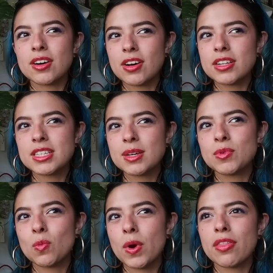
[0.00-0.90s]
Concept
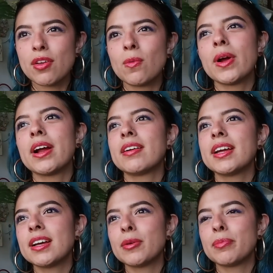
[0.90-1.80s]
where they're
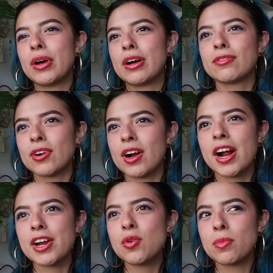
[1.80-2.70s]
wearing puffer, or
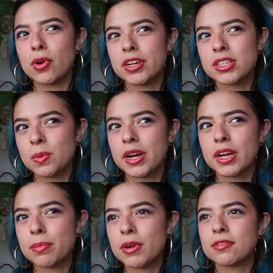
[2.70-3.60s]
I know Mark is wearing
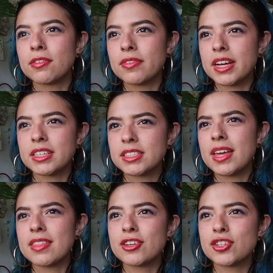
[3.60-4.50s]
a puffer vest
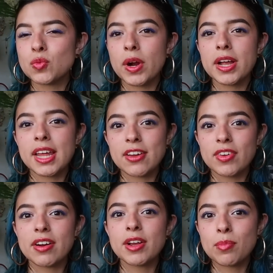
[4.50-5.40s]
and they're just wearing like
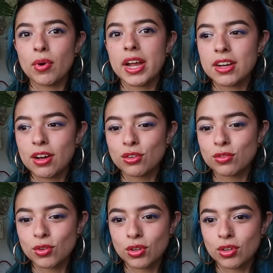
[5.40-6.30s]
very bright
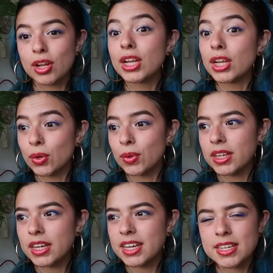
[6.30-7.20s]
colorful
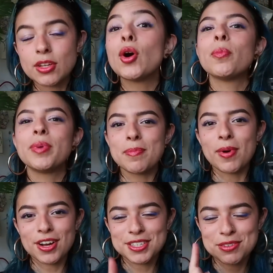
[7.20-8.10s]
clothing no
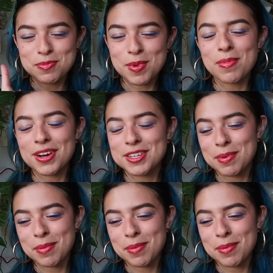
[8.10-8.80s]
beatbox it was beatbox my